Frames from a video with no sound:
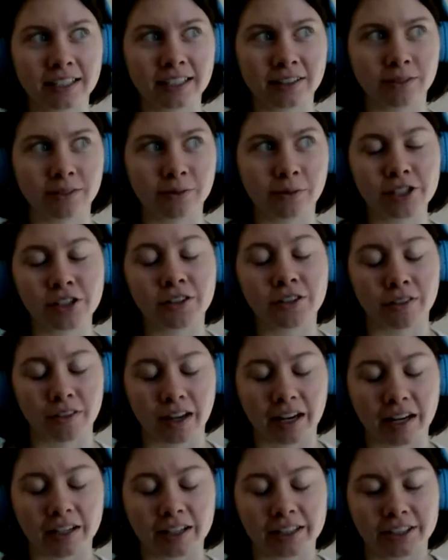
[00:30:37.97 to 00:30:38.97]
Like once you're
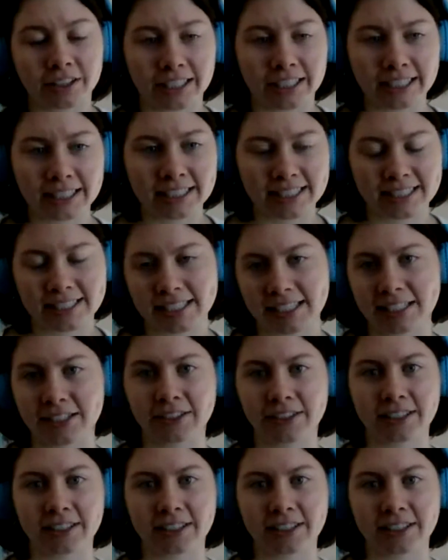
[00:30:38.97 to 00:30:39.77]
there and you're in the city,